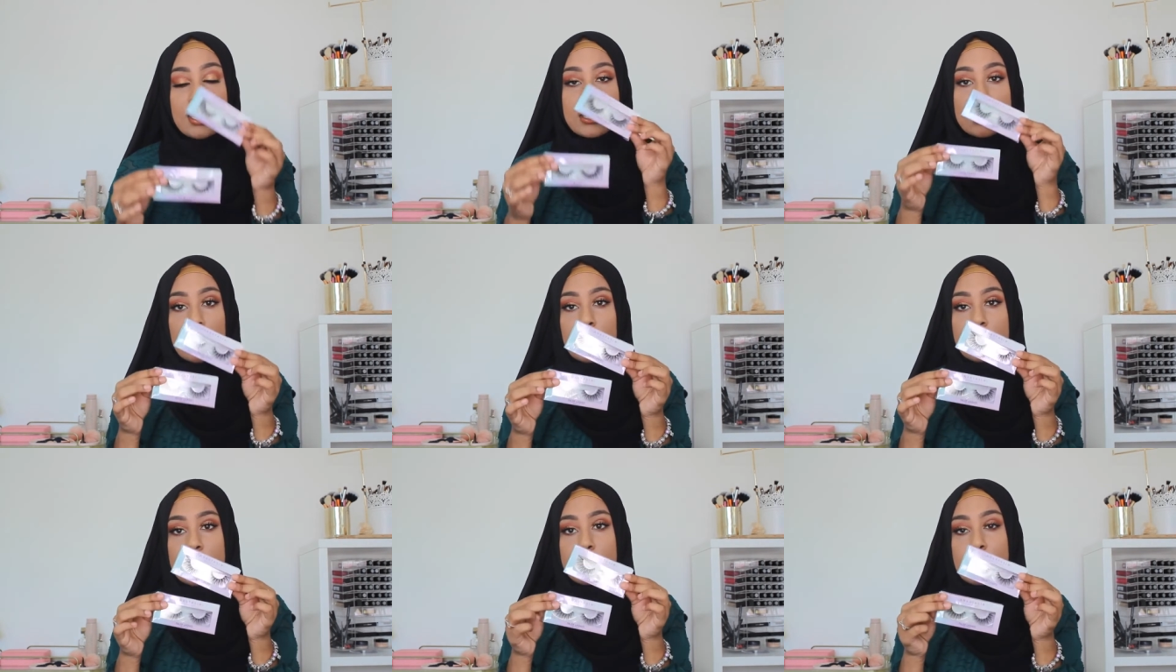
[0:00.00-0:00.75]
So
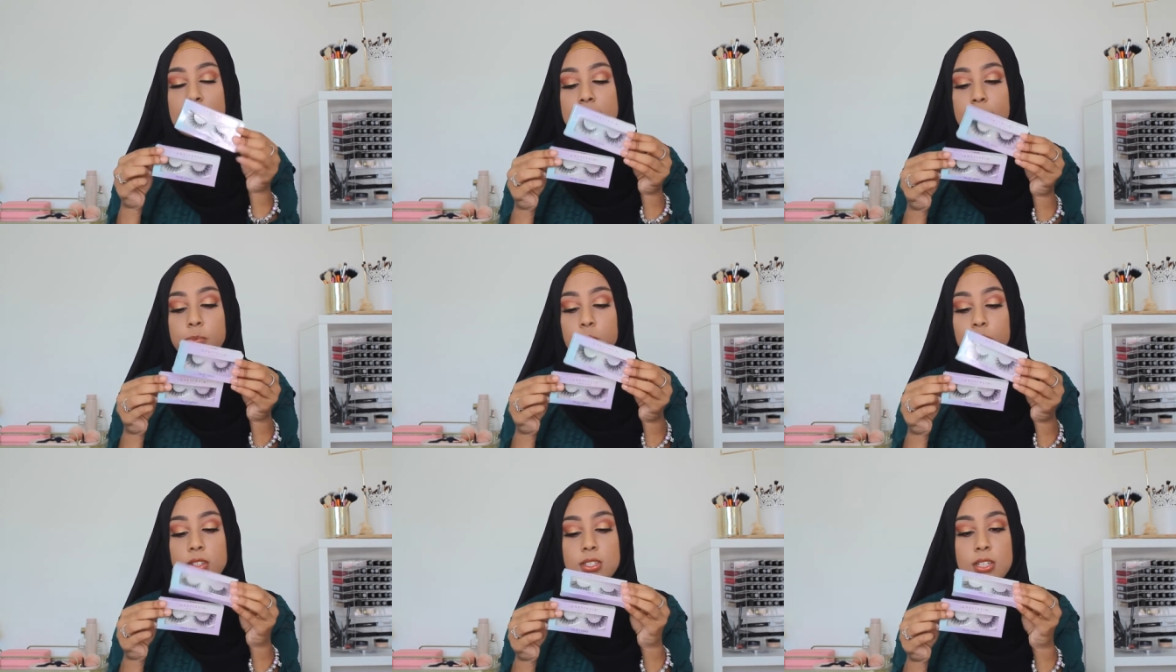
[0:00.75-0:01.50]
I just picked up two
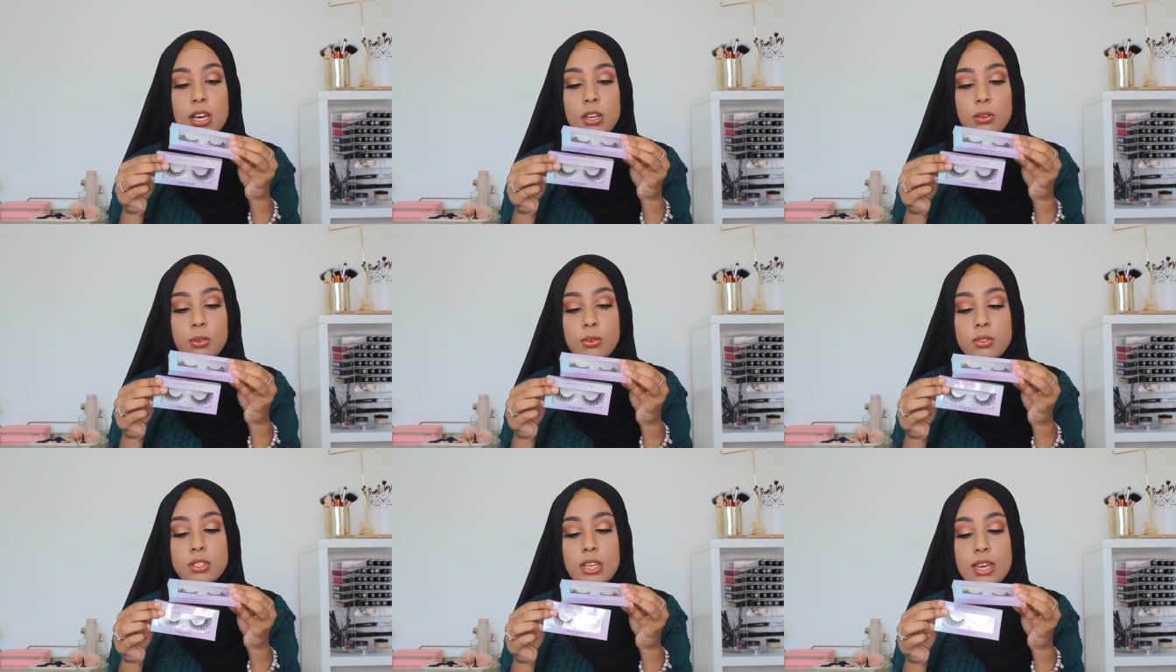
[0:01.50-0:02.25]
of the
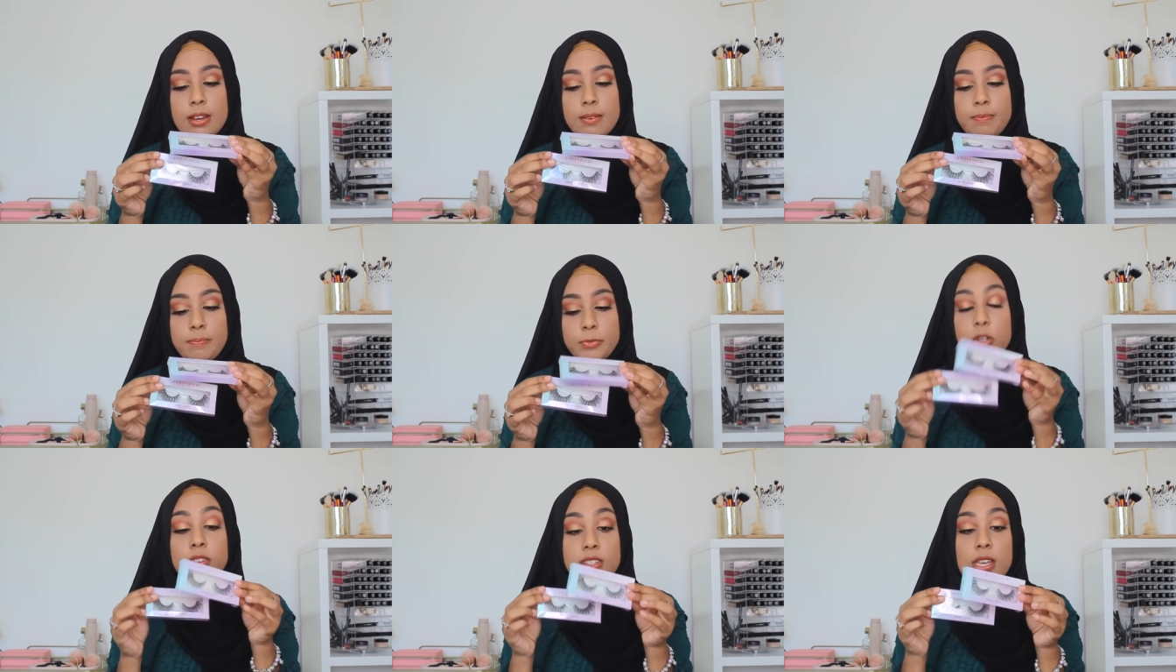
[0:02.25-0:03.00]
styles, um,
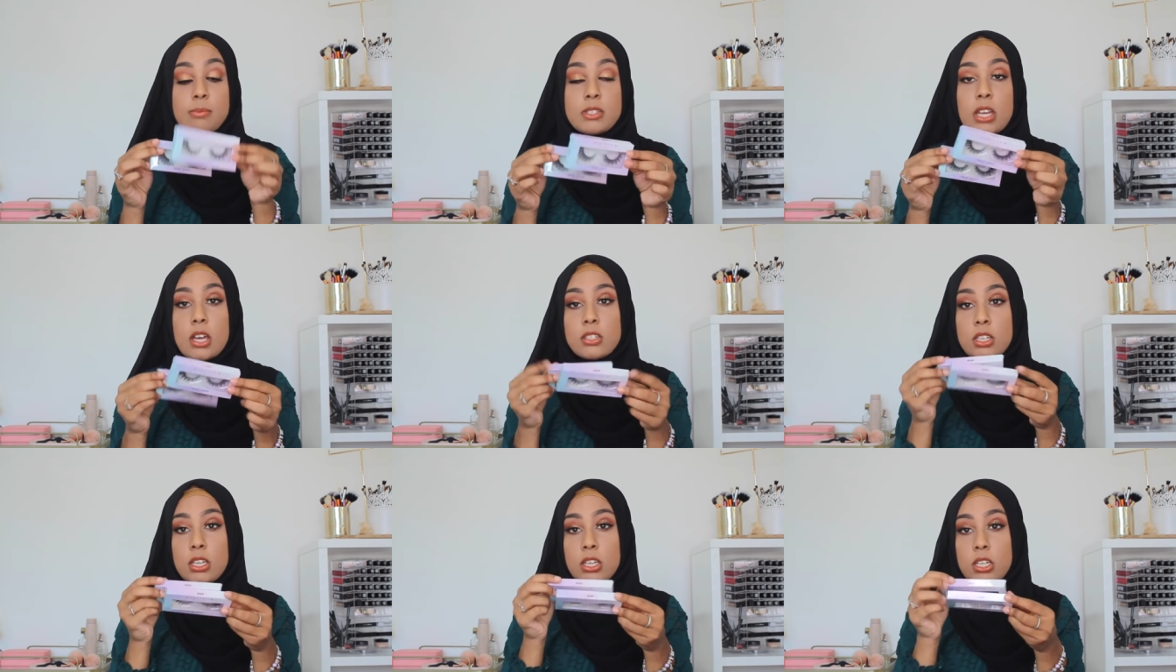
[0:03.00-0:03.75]
two of the same styles
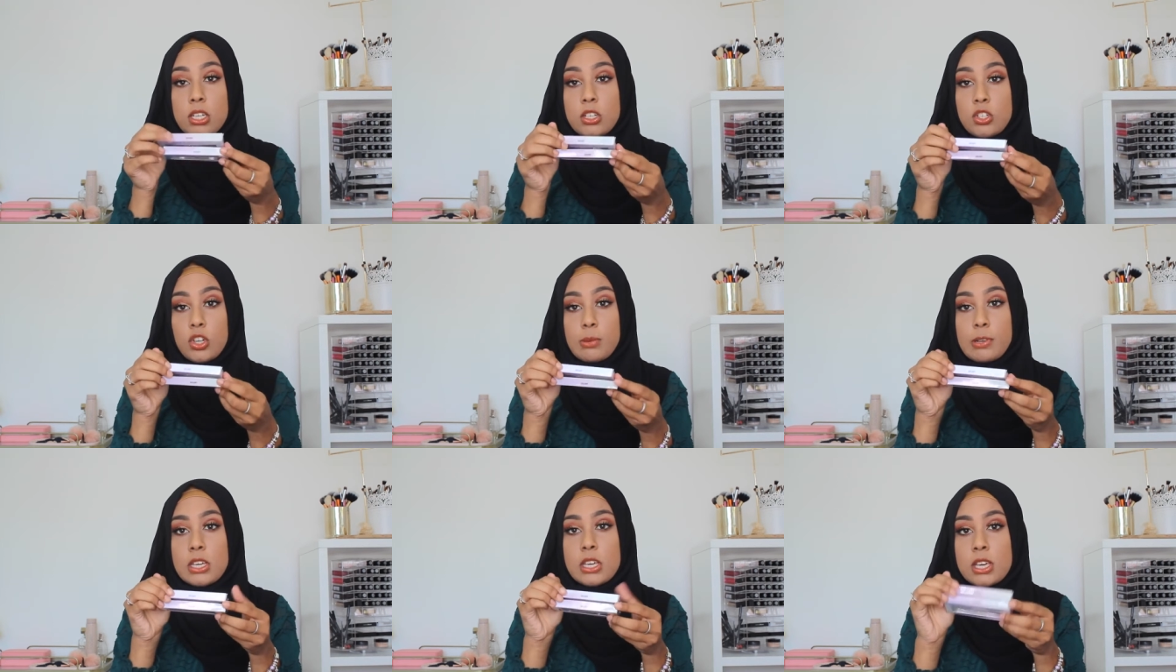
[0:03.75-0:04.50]
in drew
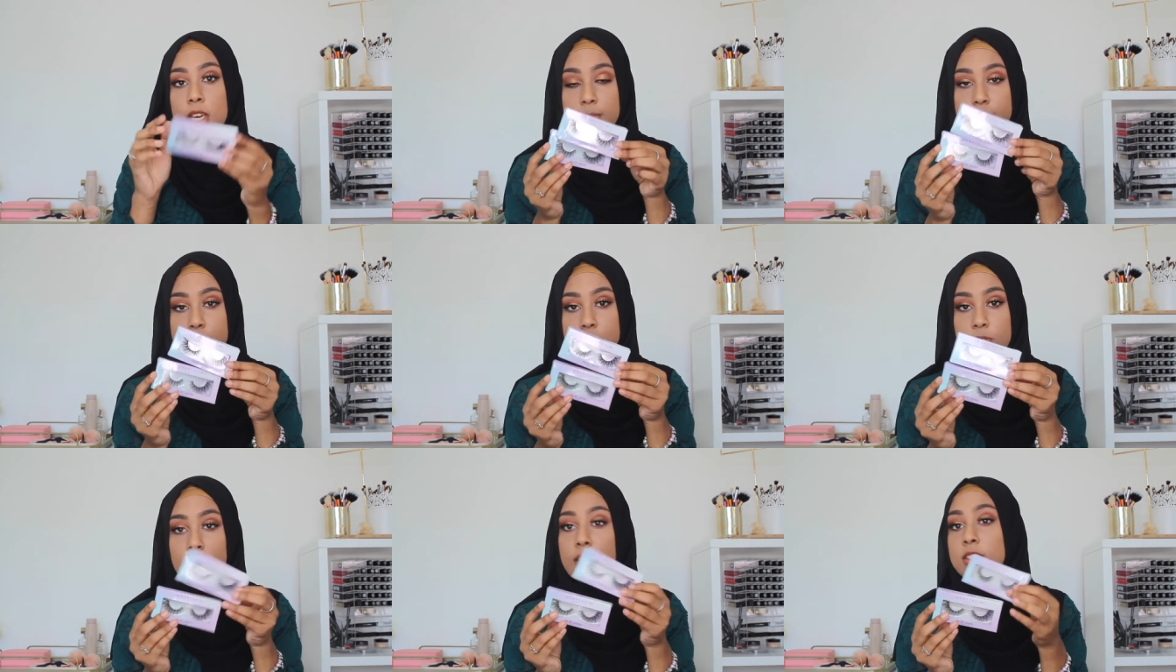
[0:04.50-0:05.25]
Um, so
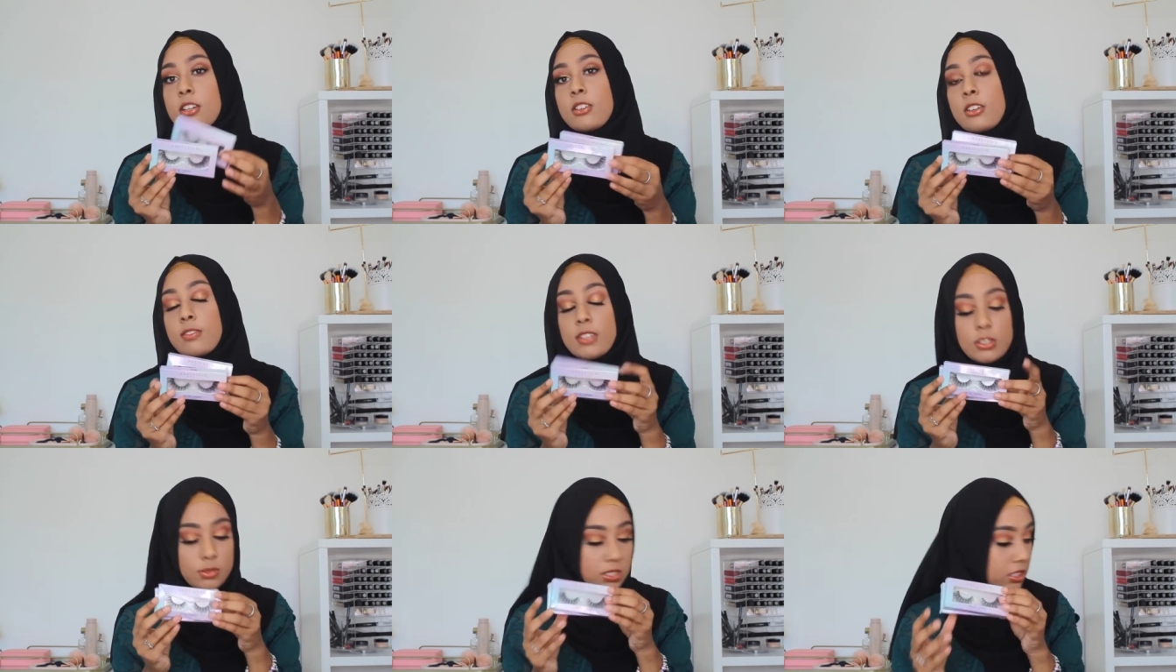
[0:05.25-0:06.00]
I'm really excited to give
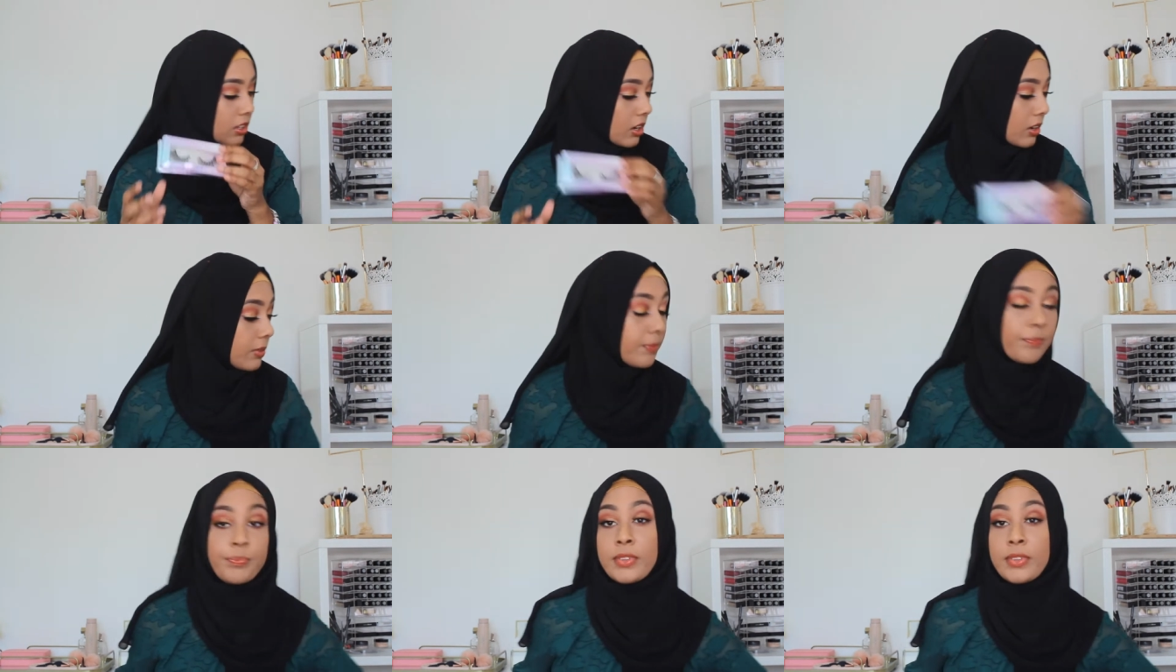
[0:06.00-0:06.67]
these ones a go.